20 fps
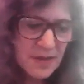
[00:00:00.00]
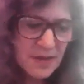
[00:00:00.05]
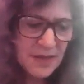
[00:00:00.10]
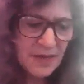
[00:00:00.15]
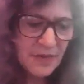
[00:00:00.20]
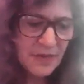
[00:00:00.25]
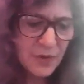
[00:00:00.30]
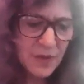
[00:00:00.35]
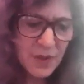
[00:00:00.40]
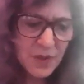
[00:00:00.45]

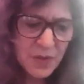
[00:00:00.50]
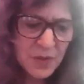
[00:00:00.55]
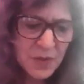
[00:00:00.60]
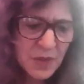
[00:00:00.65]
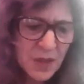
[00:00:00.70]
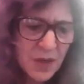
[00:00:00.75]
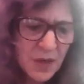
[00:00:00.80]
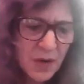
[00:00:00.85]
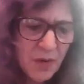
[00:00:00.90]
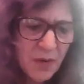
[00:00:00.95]
several years
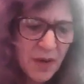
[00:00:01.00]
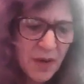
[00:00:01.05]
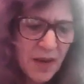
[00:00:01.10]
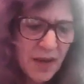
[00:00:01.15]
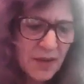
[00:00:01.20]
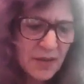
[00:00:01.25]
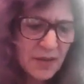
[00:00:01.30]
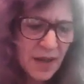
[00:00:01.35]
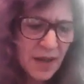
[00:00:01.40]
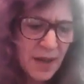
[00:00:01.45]
ago,
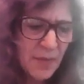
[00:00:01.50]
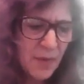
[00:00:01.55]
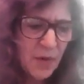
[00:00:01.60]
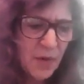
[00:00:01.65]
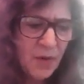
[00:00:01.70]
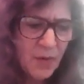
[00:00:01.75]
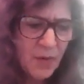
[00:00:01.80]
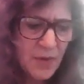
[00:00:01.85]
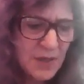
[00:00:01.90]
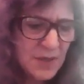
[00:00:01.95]
and I
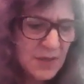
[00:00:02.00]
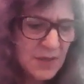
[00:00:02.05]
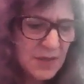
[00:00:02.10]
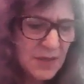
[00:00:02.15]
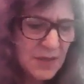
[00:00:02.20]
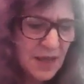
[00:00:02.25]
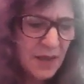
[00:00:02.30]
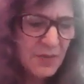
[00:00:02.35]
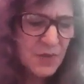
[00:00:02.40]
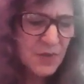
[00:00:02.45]

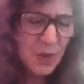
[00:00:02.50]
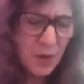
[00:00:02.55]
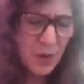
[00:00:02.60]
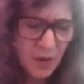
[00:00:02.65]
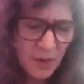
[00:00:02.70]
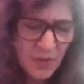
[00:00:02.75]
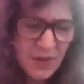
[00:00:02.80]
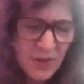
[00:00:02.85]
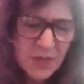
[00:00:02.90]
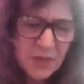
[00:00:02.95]
was
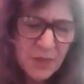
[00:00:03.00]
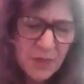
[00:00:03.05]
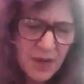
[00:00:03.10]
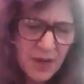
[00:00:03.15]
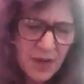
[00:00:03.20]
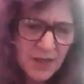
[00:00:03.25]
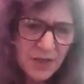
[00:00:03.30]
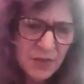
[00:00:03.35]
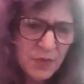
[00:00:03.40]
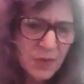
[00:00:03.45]
always
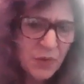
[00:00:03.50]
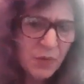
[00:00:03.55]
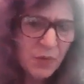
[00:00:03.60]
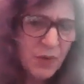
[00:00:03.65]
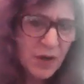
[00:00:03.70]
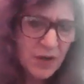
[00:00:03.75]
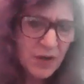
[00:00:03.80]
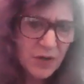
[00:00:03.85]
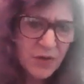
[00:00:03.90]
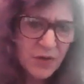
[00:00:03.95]
impressed with
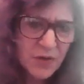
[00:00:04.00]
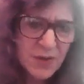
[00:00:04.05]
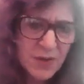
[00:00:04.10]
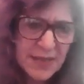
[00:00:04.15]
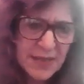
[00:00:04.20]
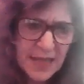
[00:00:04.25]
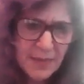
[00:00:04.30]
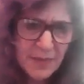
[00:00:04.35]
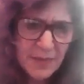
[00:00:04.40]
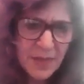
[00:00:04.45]
one of their
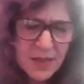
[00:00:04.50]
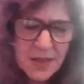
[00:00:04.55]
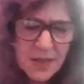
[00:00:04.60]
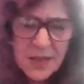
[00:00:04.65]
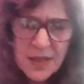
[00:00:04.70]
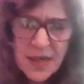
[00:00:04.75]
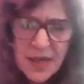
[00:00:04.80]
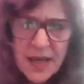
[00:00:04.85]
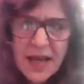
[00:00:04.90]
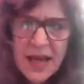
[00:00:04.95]

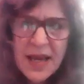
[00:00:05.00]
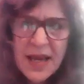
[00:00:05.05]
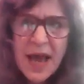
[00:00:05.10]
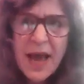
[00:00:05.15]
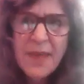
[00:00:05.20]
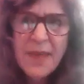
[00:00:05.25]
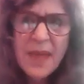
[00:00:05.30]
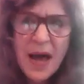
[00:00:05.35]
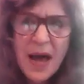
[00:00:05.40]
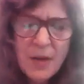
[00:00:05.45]
statements,
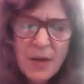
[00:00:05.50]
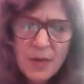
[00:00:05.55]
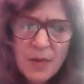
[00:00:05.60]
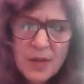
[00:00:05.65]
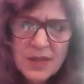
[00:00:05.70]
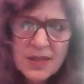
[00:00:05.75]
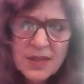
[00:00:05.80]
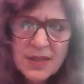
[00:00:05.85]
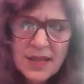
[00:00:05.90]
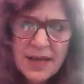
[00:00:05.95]
and that
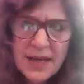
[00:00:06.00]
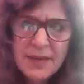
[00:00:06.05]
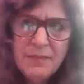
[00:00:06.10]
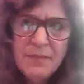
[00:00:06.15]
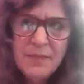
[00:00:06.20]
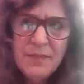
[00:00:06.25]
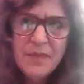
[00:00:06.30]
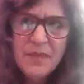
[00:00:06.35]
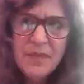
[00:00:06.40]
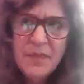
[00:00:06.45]
was that
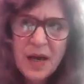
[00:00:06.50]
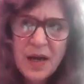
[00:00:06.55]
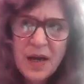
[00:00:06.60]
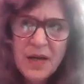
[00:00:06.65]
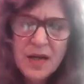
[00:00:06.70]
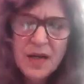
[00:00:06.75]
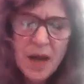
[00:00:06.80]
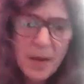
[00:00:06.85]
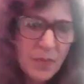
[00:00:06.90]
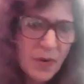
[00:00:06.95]
a
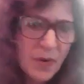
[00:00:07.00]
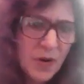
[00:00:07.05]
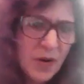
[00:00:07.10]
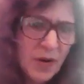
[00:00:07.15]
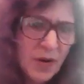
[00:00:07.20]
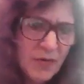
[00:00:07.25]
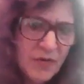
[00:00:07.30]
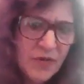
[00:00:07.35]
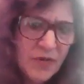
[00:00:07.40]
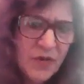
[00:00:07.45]
number
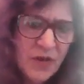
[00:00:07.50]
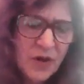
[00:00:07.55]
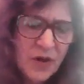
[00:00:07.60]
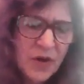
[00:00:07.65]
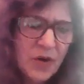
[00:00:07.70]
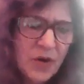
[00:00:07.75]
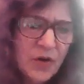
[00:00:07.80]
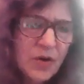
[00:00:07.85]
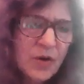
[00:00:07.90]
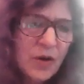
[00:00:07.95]
of
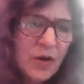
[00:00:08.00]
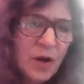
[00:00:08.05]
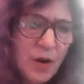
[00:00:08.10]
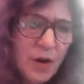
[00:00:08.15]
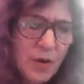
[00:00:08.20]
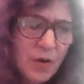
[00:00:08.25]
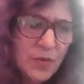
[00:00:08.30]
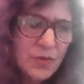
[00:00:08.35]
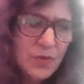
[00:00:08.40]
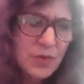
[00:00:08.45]
their
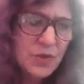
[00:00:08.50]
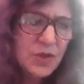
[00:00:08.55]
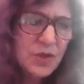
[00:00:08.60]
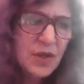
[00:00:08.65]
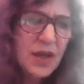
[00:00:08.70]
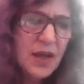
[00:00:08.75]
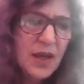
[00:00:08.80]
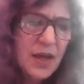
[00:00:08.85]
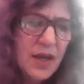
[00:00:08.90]
codes,